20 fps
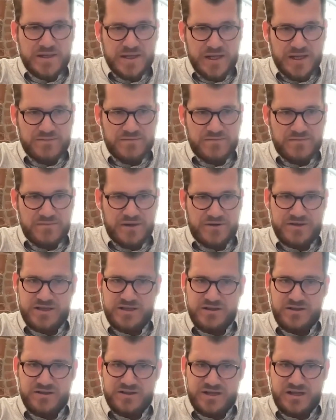And right. There's
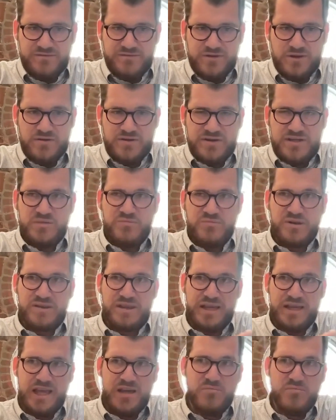still a ton of unity, but
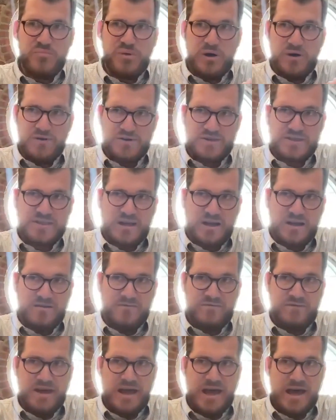the impulse
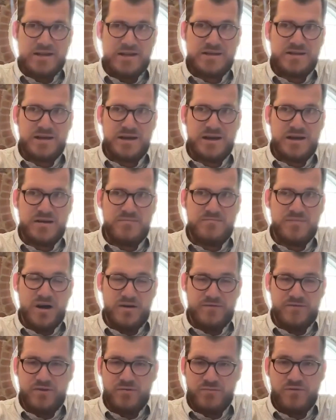of that,
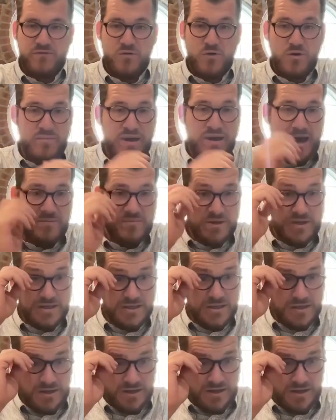of the Reformed
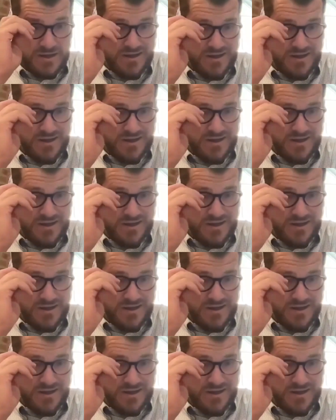Baptist